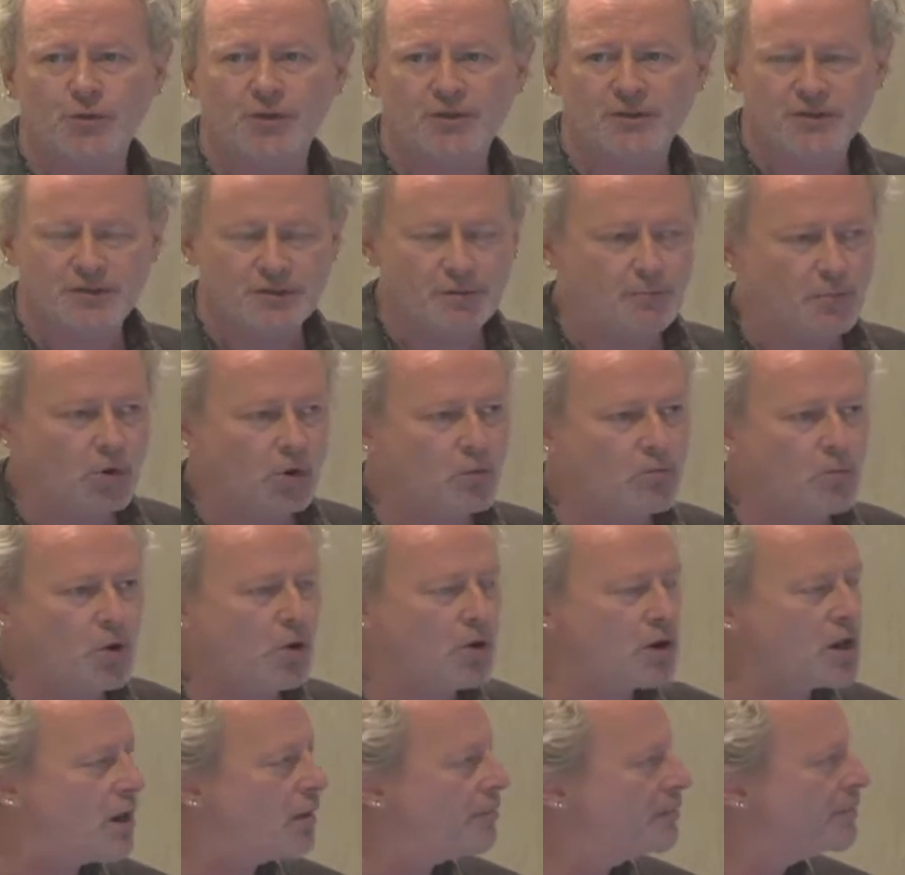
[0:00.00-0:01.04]
The more and more
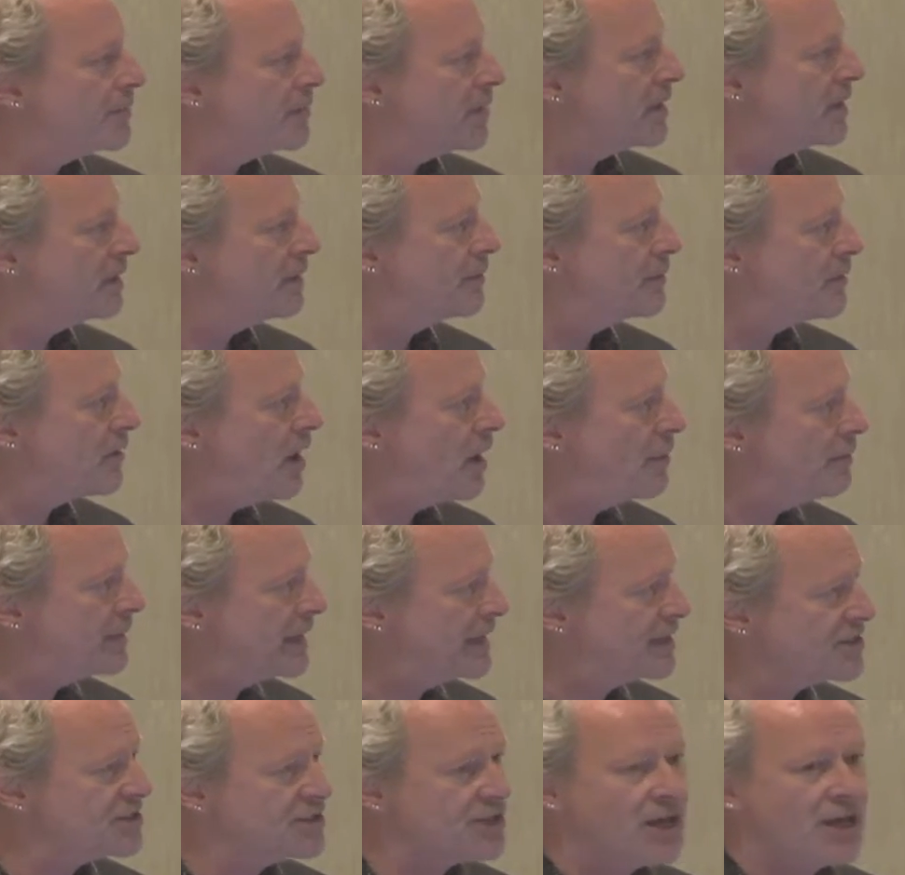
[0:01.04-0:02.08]

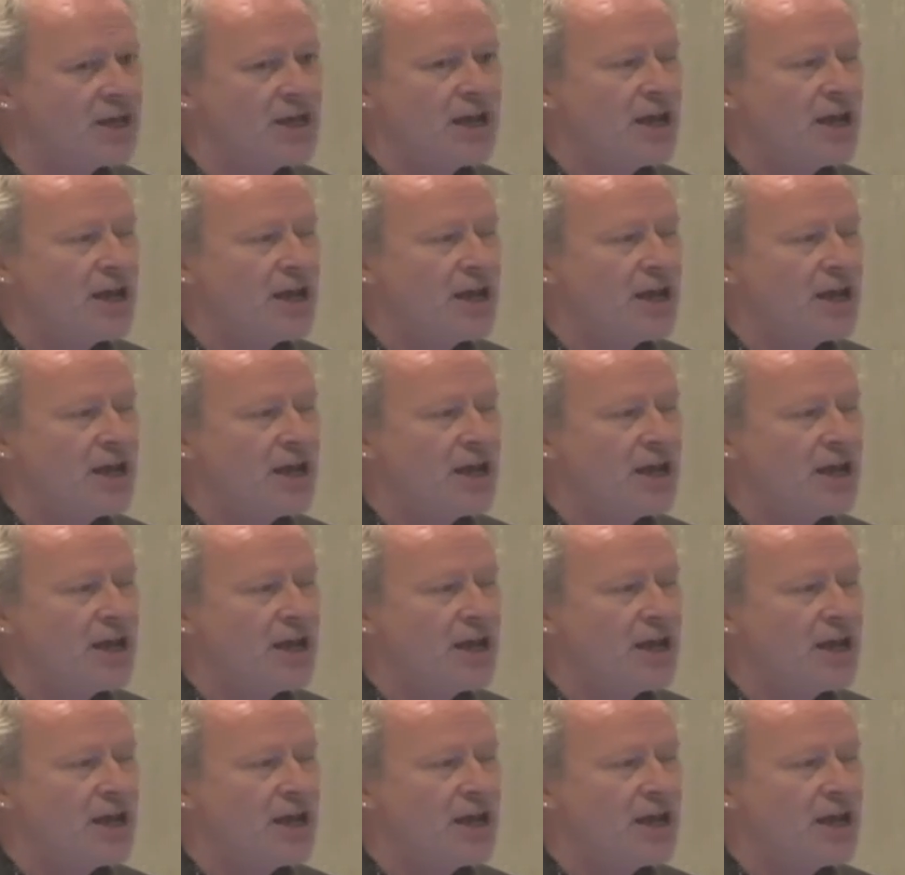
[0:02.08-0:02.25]
complex.